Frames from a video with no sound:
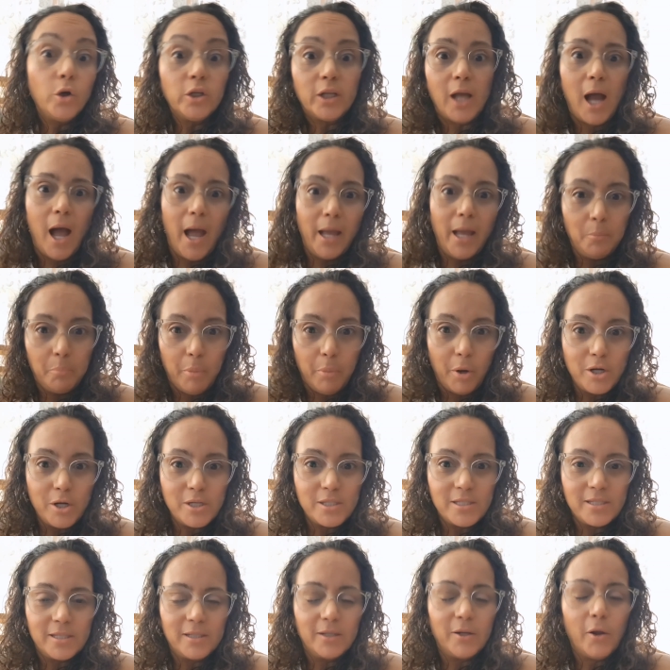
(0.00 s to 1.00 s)
unkind
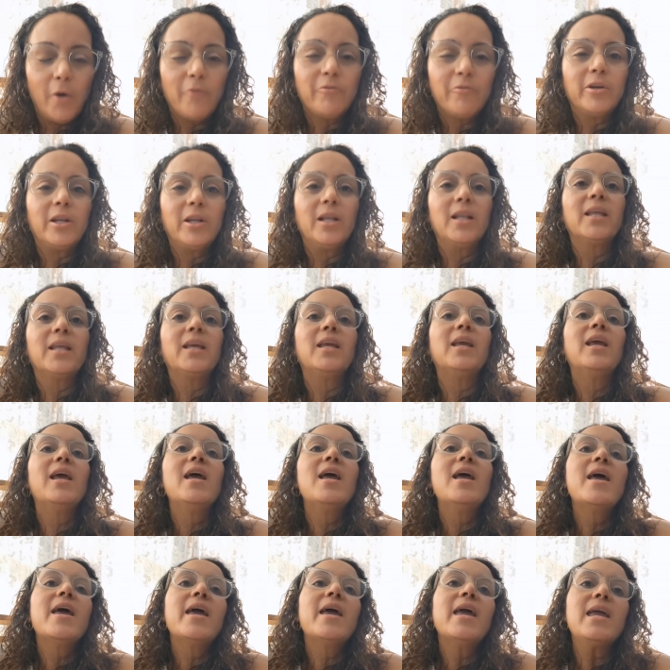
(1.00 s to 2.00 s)
person, definitely.
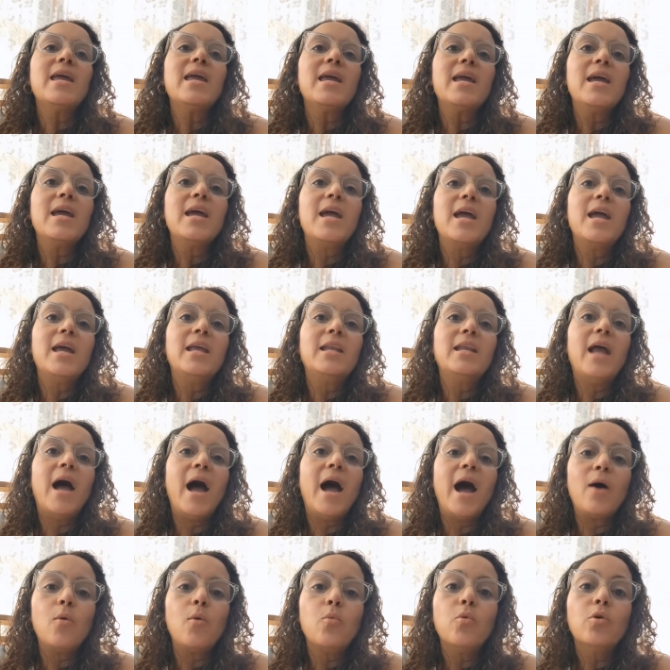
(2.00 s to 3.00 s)
And
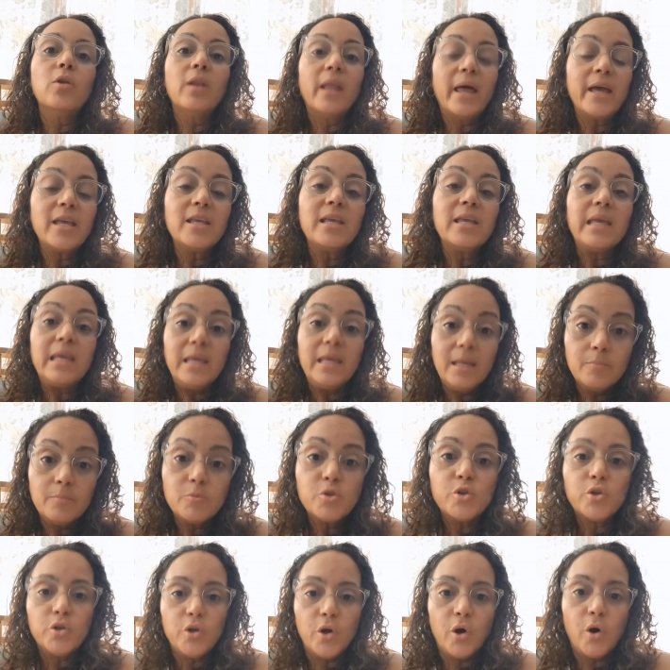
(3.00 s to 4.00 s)
I would like
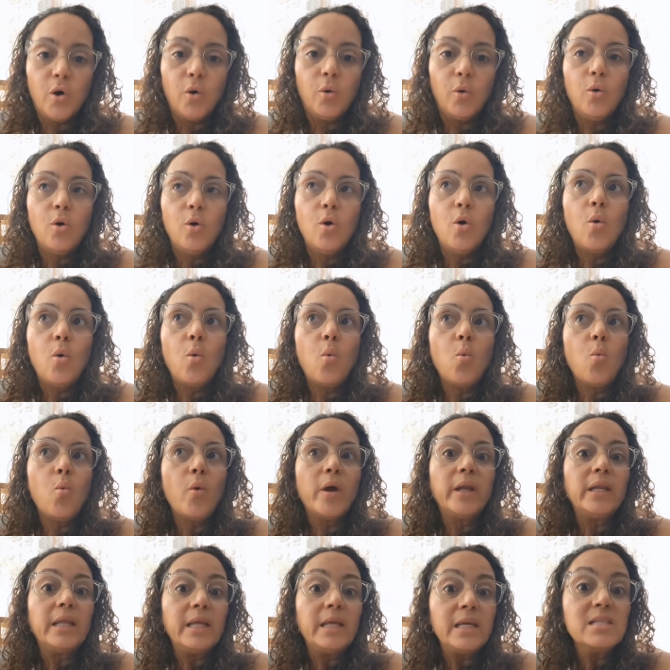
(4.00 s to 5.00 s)
him to know
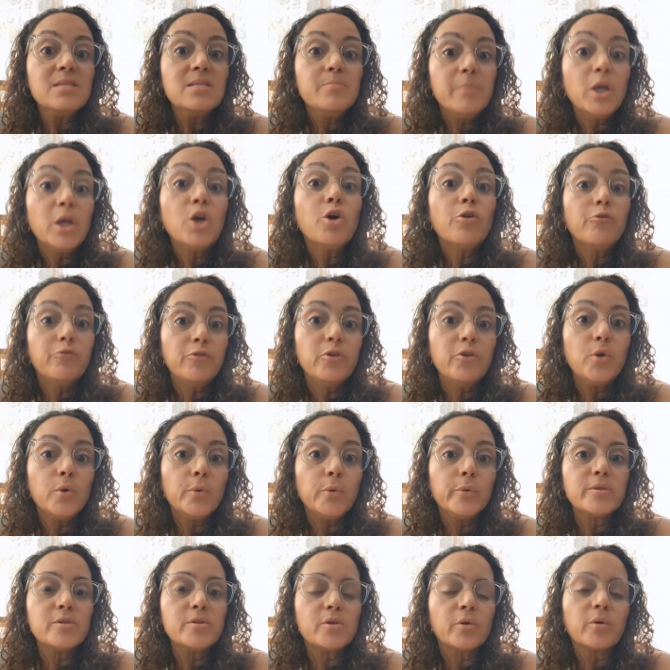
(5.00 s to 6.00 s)
when he's been
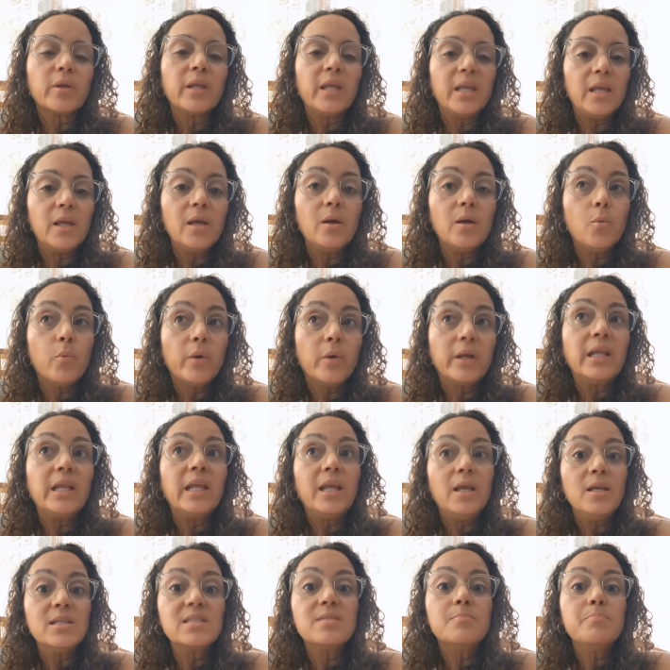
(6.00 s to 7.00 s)
confused or when
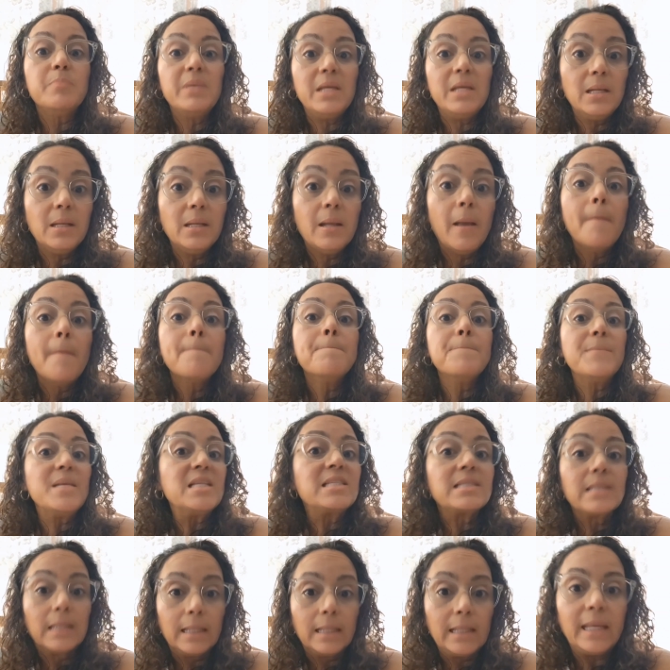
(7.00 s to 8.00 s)
he's been
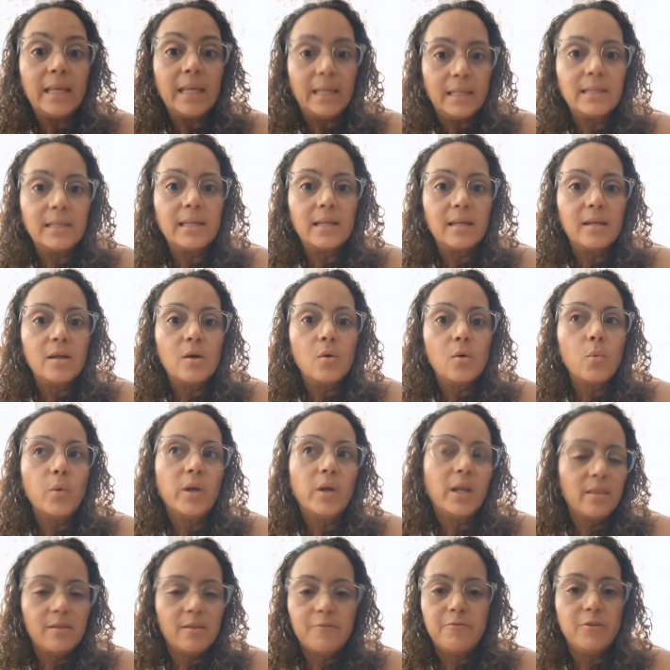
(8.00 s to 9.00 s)
misled
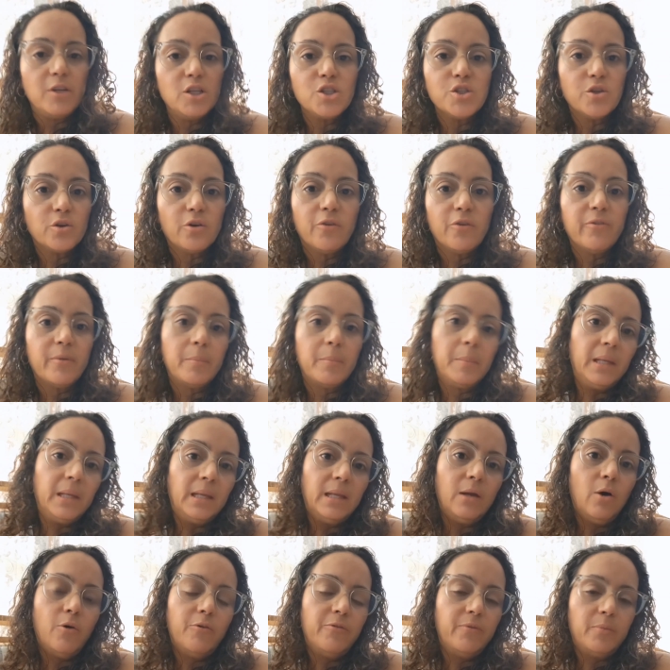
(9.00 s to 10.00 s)
with a definition of
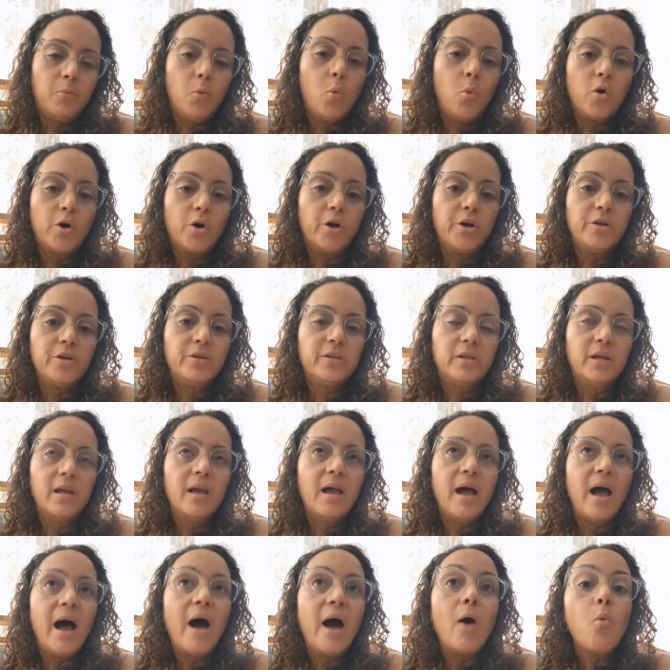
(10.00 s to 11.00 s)
a word.
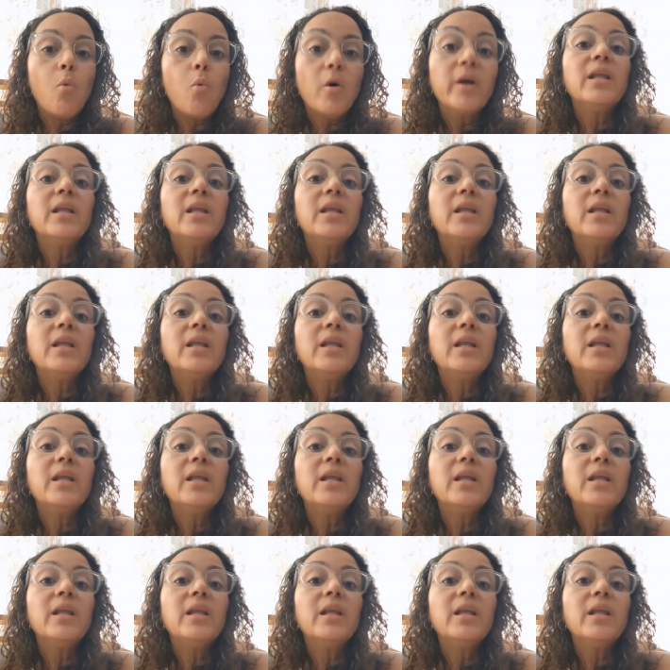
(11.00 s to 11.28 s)
I